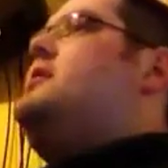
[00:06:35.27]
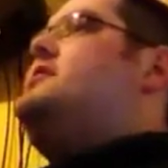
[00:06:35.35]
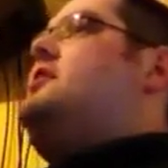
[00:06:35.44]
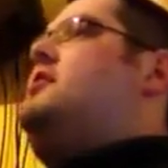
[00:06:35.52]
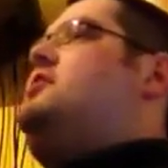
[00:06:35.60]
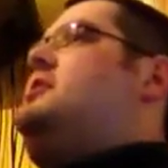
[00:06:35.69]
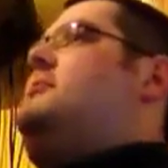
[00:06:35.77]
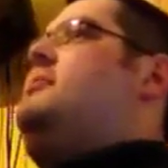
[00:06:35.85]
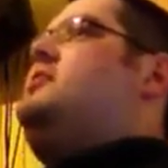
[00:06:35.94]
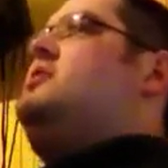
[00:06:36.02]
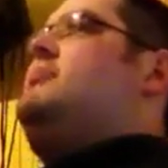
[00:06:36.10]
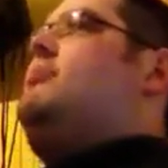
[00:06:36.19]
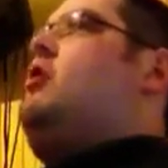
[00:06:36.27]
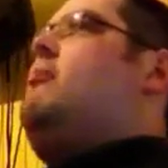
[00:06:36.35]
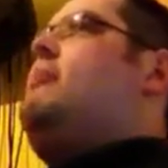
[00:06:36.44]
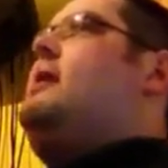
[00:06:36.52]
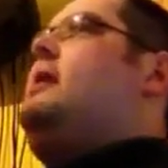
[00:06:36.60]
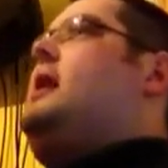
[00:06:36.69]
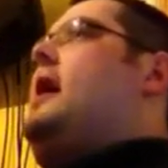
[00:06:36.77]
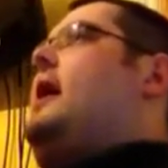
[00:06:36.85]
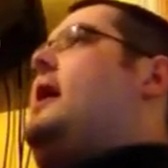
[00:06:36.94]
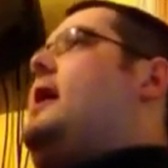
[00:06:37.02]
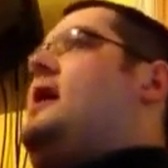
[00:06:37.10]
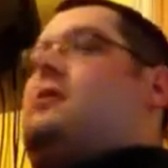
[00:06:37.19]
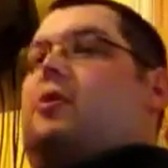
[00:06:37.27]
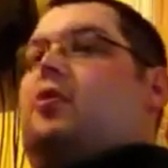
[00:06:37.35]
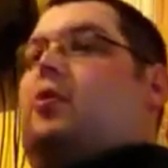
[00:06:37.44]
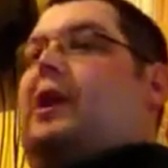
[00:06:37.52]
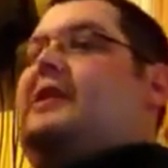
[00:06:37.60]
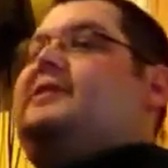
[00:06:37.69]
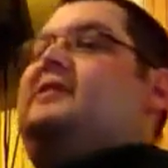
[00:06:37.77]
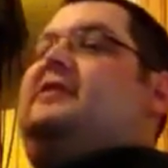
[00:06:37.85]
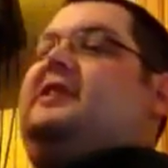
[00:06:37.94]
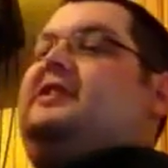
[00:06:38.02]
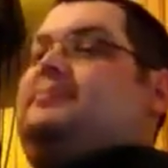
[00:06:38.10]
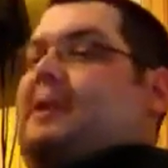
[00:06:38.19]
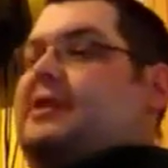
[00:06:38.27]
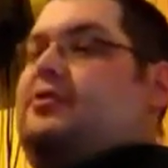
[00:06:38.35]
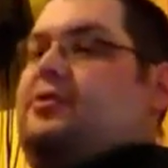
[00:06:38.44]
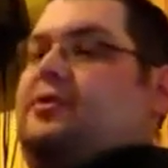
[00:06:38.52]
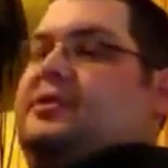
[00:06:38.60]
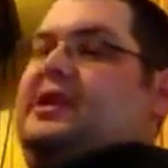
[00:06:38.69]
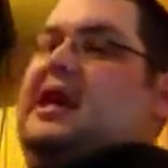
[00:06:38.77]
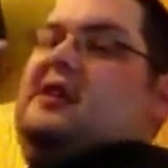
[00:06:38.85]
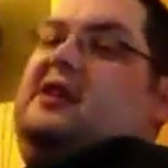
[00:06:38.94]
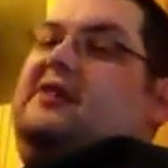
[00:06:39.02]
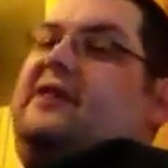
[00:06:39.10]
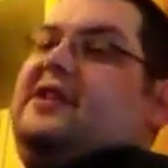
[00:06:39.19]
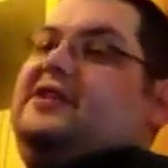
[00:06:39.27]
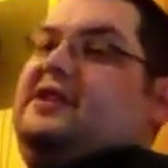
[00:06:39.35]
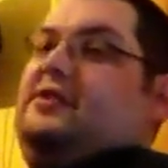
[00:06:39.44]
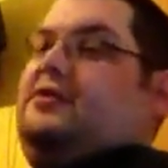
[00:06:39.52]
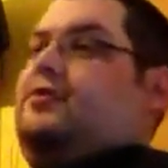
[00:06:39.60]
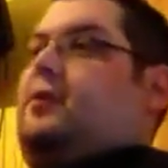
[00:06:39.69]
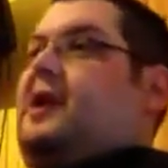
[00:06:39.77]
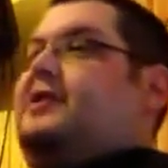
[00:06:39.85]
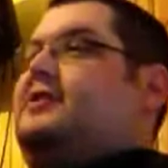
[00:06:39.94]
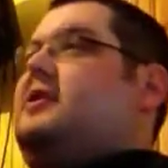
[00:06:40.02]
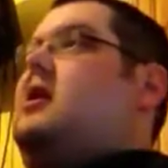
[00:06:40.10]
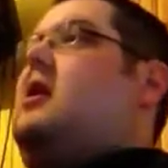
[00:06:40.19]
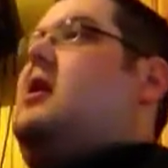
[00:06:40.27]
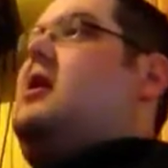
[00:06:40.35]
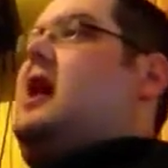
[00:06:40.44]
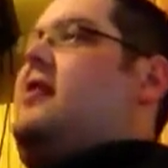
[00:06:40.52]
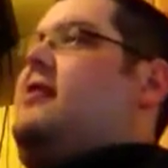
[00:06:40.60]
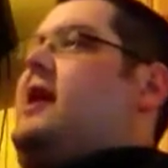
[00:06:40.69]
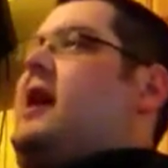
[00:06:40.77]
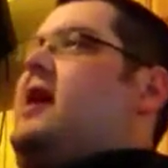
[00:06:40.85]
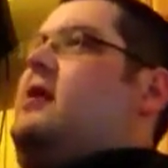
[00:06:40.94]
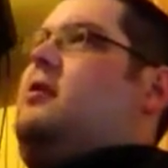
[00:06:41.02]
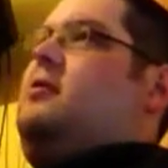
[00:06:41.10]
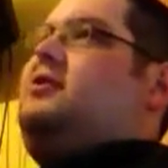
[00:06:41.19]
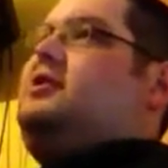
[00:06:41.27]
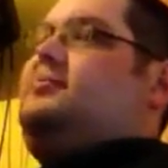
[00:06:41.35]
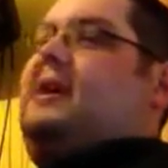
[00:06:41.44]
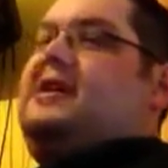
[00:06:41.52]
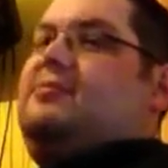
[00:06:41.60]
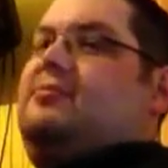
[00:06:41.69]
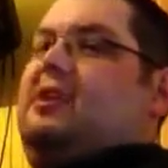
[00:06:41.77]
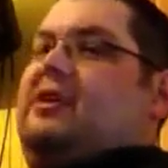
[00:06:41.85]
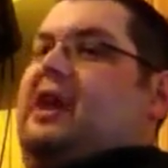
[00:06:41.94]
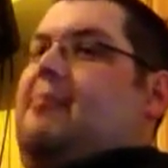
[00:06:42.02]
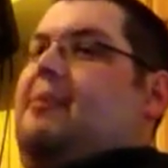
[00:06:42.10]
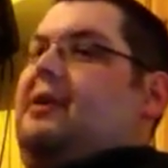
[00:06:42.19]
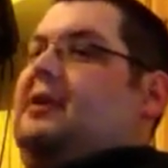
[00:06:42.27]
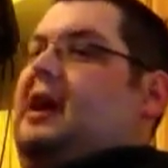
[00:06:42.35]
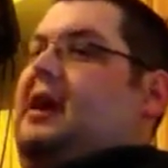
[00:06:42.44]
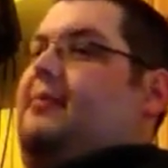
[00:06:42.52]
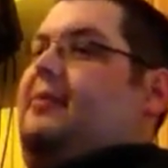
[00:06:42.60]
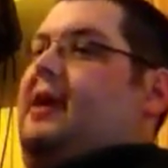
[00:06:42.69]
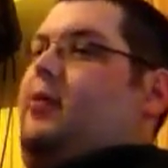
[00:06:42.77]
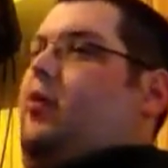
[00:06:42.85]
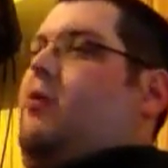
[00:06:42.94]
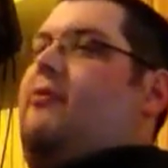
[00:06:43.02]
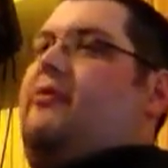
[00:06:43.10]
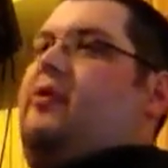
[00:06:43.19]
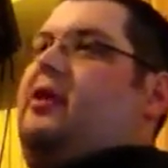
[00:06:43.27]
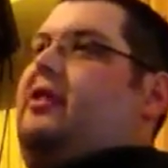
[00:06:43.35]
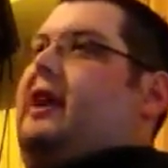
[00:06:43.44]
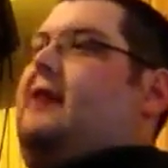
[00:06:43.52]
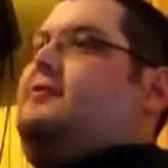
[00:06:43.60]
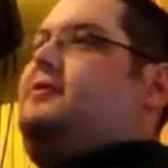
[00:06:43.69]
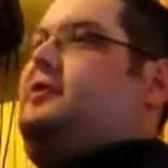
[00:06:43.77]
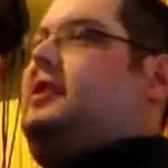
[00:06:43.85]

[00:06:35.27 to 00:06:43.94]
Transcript: So she'd originally bought me Hero Quest, and then Space Crusade, then Advanced Heroes Quest, and then Space Marine the Epic Game, then Warhammer 40,000.